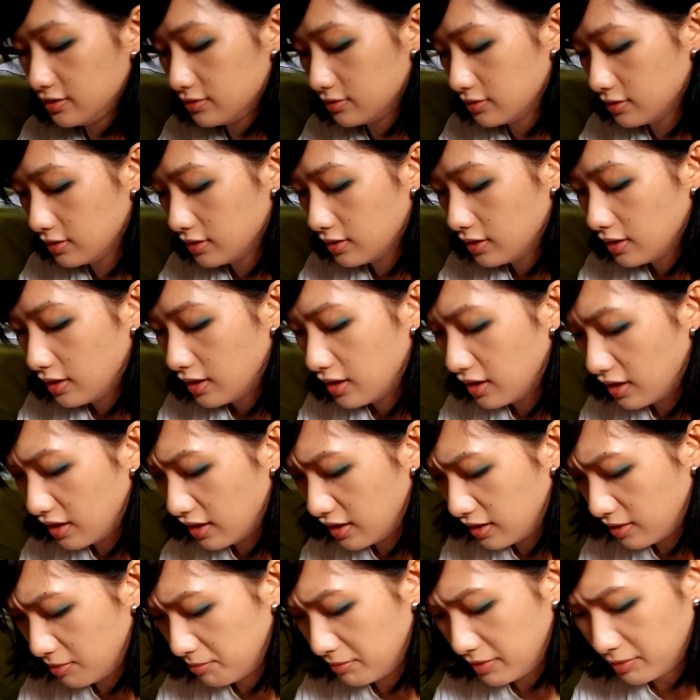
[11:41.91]
shade.
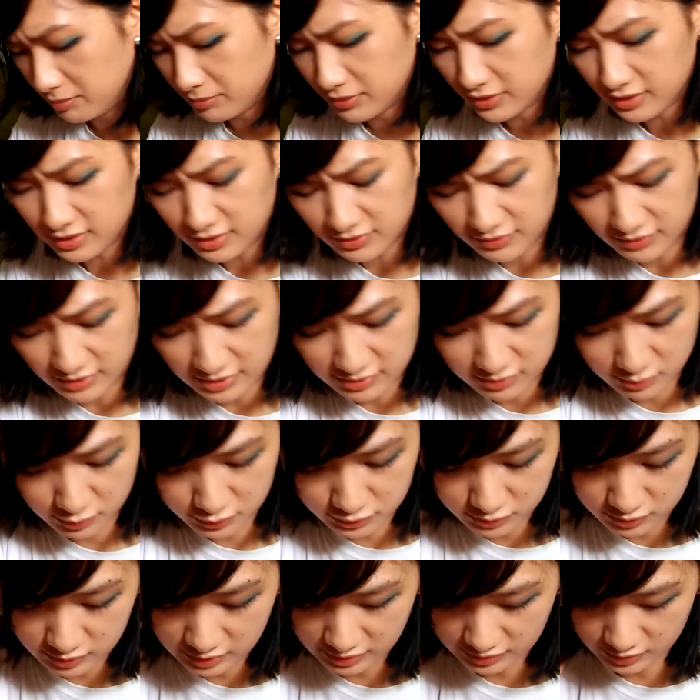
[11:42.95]
I believe
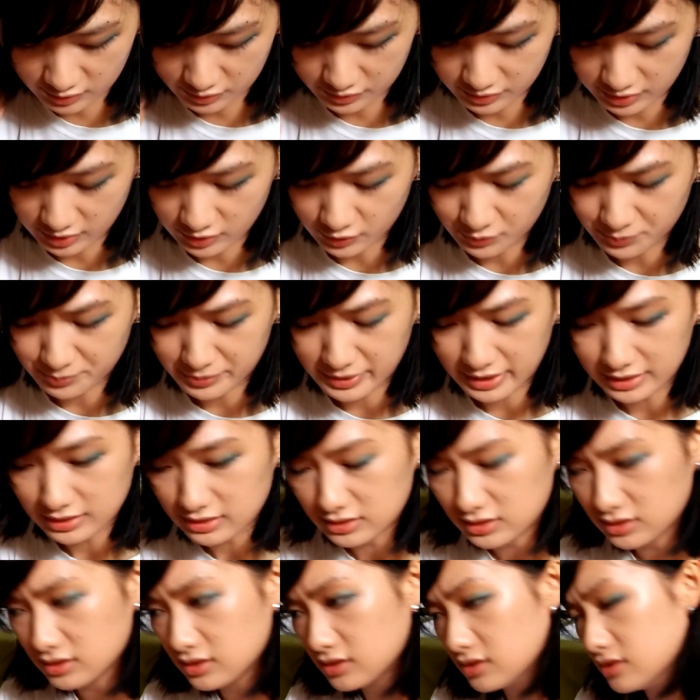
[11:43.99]
it's also discontinued,
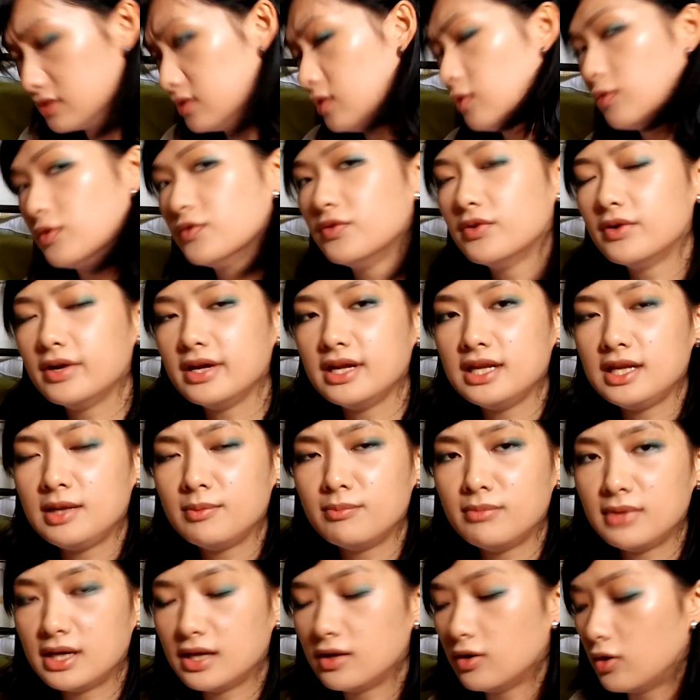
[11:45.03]
but just look for
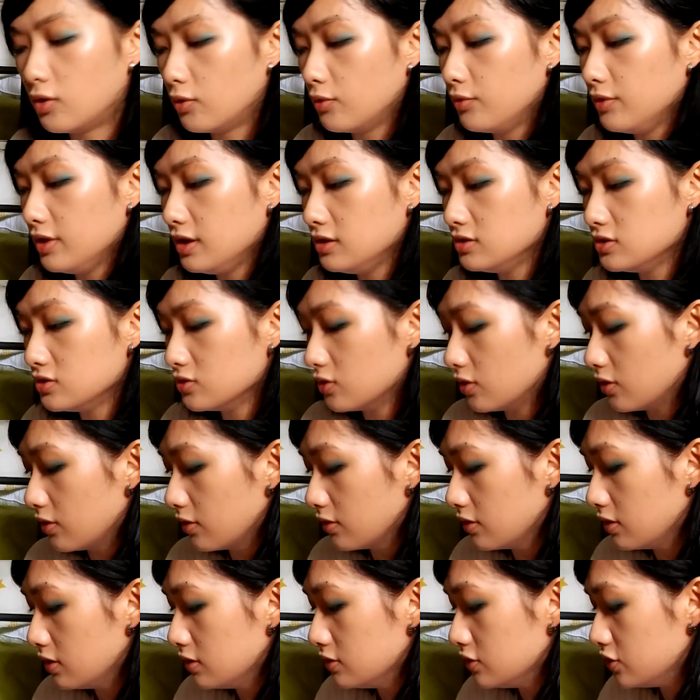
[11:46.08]
any matte orange
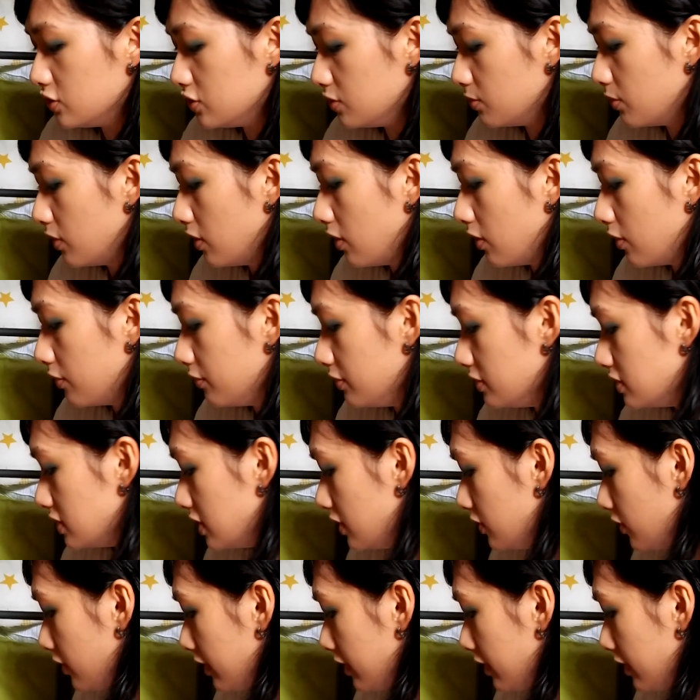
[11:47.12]
or shimmer orange that